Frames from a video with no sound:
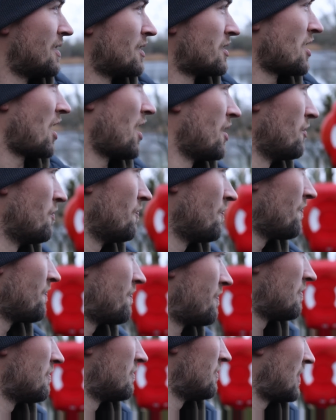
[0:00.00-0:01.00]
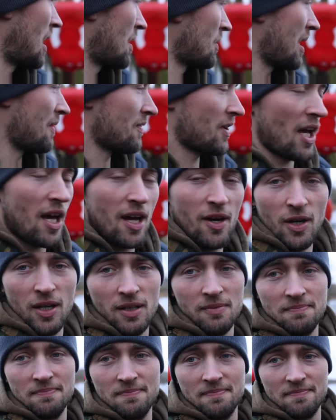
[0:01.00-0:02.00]
So I'm going to have a go.
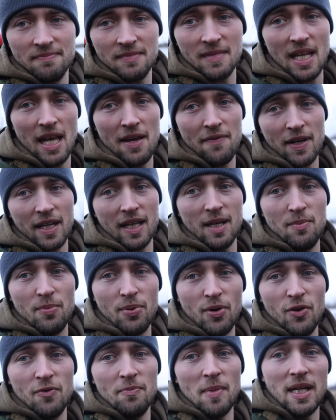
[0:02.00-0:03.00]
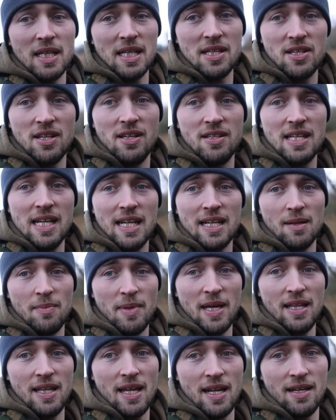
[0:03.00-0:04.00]
If I can improve my distance a little
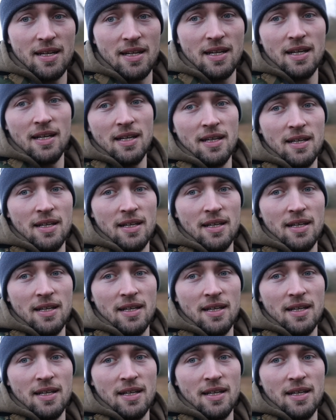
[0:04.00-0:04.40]
bit, then